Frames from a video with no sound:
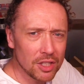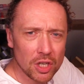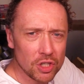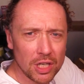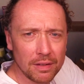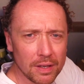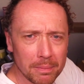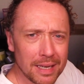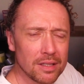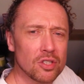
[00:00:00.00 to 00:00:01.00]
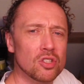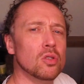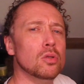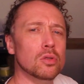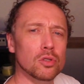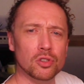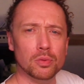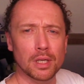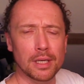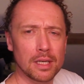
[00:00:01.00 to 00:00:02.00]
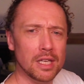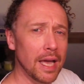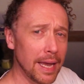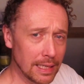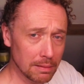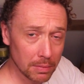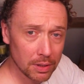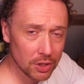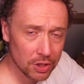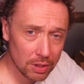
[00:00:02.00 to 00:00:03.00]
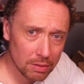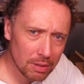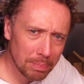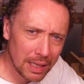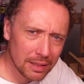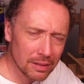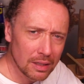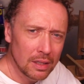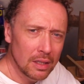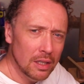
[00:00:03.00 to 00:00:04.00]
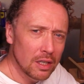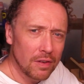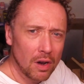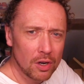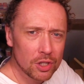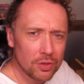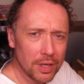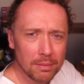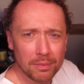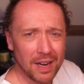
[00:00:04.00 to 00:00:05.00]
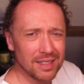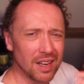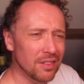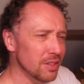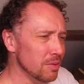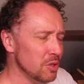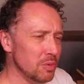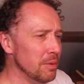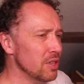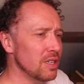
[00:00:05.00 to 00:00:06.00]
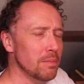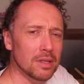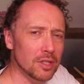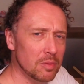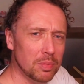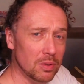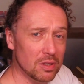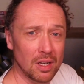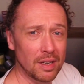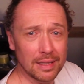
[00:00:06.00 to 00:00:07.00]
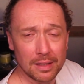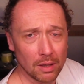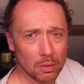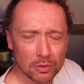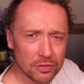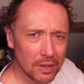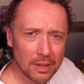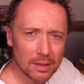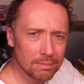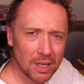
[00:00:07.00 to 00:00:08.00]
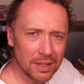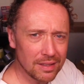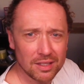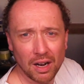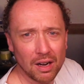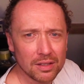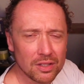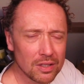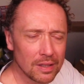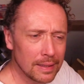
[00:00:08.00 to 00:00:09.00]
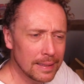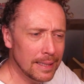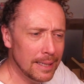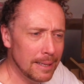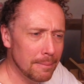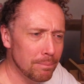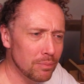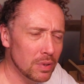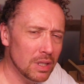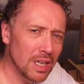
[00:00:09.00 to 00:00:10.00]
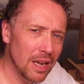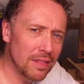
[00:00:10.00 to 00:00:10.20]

achieving better scores were the aim, excuse the pun, of archery. In fact, other similar sports like golf, like darts. But now